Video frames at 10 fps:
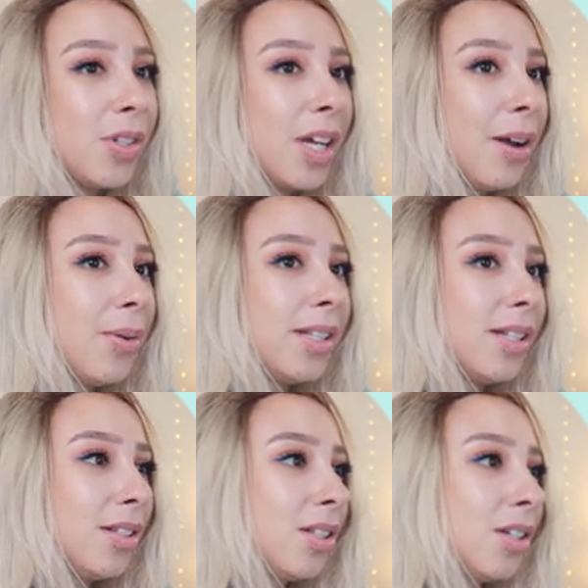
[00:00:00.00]
There's a
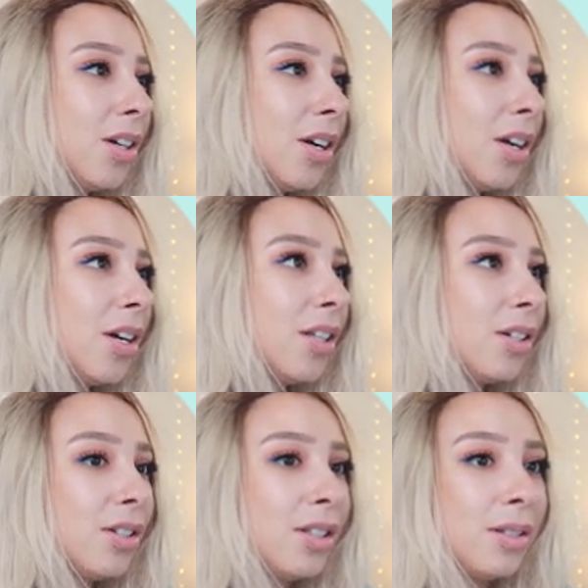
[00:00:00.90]
high-waisted skirt,
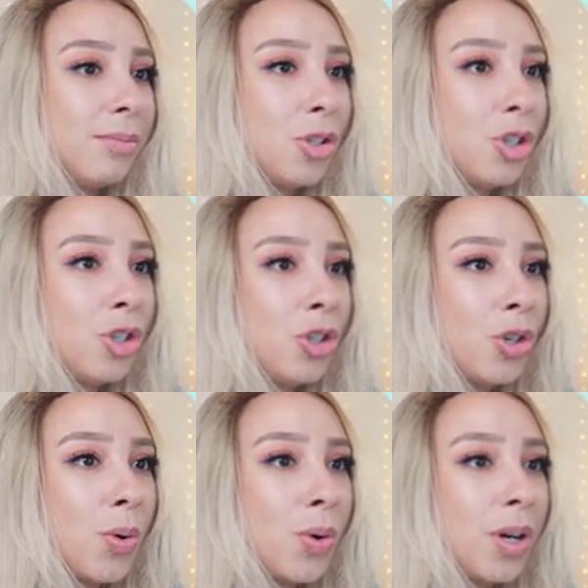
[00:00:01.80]
there's some
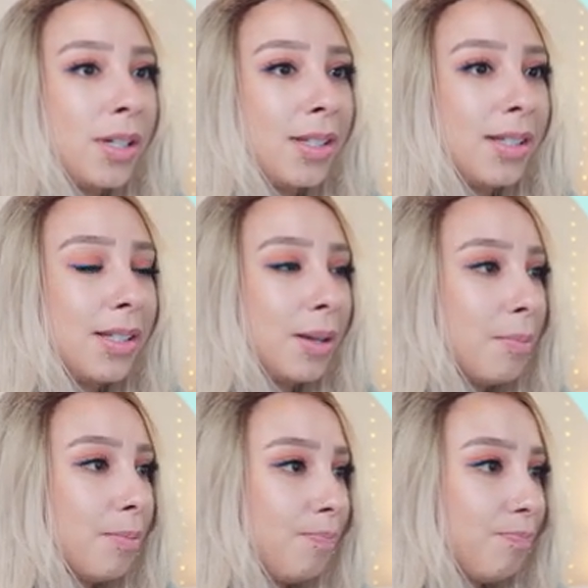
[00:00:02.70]
shorts,
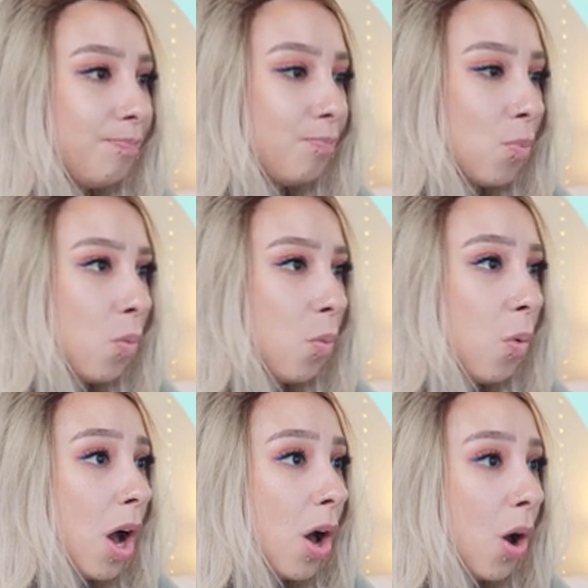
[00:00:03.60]
some...
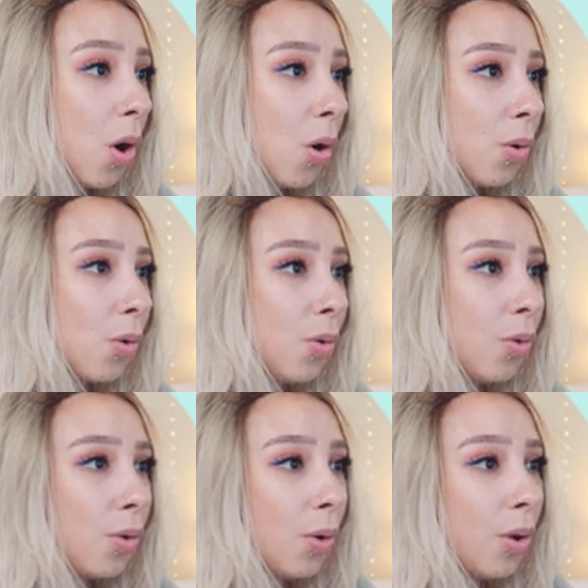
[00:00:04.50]
Whoa!